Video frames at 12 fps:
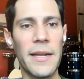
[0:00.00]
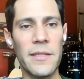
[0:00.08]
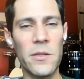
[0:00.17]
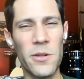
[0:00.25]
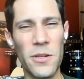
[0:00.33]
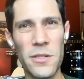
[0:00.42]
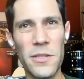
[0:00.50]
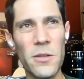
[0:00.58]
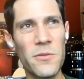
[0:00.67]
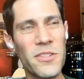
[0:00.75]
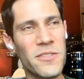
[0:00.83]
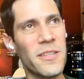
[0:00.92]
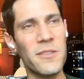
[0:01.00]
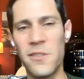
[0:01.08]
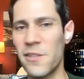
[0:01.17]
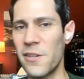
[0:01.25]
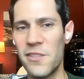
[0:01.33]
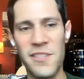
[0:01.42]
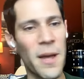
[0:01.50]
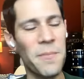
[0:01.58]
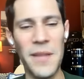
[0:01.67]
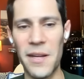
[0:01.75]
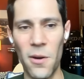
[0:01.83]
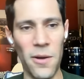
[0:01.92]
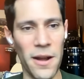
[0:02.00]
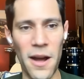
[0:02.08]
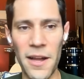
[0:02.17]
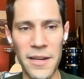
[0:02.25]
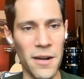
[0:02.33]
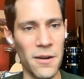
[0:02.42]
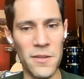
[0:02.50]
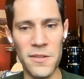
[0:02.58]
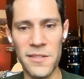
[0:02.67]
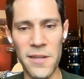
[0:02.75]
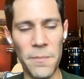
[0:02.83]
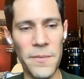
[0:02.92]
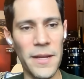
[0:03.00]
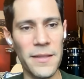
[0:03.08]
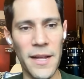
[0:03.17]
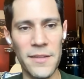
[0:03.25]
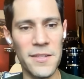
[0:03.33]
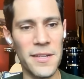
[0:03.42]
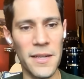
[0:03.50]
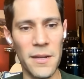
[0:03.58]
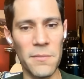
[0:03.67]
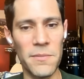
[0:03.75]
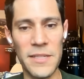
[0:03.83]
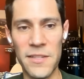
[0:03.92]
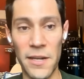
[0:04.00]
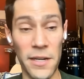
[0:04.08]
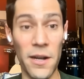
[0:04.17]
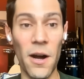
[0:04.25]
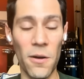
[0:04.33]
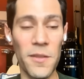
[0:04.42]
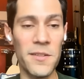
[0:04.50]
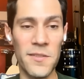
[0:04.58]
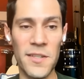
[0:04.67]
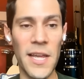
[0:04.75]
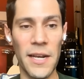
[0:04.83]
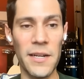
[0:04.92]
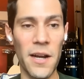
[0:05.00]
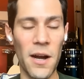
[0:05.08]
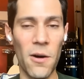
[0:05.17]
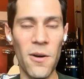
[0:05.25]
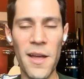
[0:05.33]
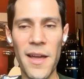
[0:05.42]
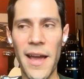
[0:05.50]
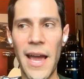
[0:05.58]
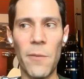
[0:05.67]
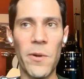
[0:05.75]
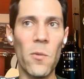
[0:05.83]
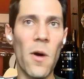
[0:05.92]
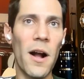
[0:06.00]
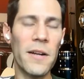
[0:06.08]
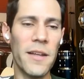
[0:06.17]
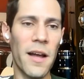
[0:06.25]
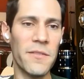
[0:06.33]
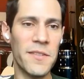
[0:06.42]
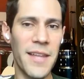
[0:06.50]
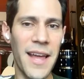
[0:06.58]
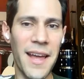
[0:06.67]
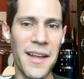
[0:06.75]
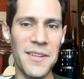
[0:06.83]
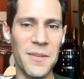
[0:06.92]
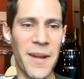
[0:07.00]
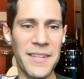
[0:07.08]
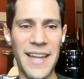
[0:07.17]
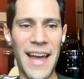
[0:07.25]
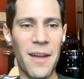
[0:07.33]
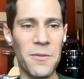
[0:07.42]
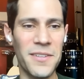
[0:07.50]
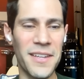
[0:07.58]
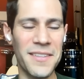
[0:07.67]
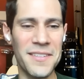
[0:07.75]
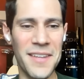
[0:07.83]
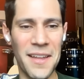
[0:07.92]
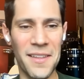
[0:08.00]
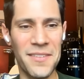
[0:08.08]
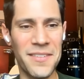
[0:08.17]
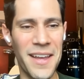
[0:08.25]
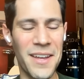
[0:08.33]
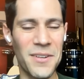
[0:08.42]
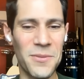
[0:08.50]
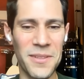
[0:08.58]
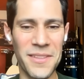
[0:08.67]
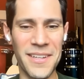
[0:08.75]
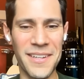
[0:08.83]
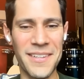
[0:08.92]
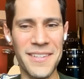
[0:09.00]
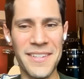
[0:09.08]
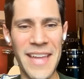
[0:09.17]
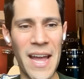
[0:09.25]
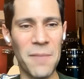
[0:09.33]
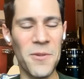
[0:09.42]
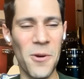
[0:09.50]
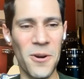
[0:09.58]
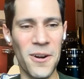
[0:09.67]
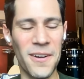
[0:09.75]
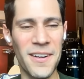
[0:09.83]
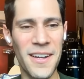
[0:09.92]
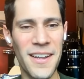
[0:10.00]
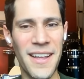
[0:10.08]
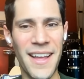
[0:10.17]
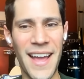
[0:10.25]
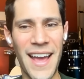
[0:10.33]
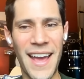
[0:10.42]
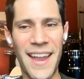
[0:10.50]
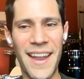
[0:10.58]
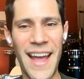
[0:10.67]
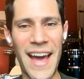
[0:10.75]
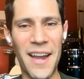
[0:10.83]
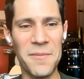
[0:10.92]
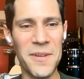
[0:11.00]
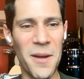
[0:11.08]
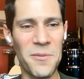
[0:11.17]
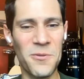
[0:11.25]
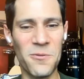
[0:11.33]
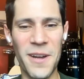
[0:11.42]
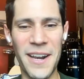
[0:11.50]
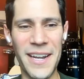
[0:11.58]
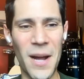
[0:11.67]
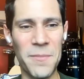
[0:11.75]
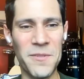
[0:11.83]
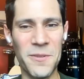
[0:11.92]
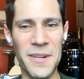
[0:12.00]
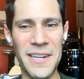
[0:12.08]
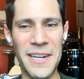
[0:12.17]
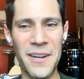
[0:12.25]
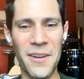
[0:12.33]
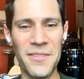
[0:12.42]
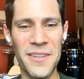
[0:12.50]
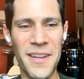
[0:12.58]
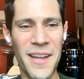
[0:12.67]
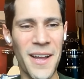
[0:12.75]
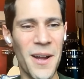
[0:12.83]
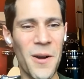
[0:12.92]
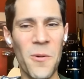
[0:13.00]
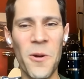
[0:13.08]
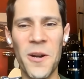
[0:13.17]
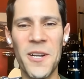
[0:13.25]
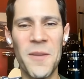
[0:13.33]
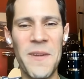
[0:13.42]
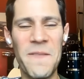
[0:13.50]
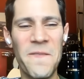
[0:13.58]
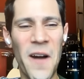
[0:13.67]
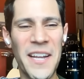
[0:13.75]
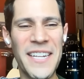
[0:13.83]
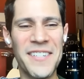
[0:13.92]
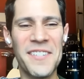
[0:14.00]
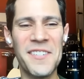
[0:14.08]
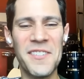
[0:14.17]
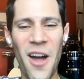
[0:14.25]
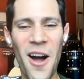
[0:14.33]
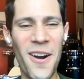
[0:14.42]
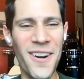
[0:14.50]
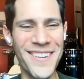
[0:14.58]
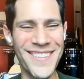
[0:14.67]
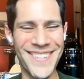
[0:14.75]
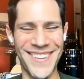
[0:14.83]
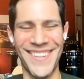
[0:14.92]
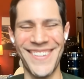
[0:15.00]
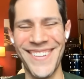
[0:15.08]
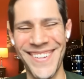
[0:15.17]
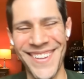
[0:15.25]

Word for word: like, you could, you just, there's something going on here. There's something that's gonna, it's gonna go. This is gonna go. And we walked off stage, and my dad was at the side of the stage with a camcorder, and Adam comes running up to it and he goes, "We're gonna be fucking stars."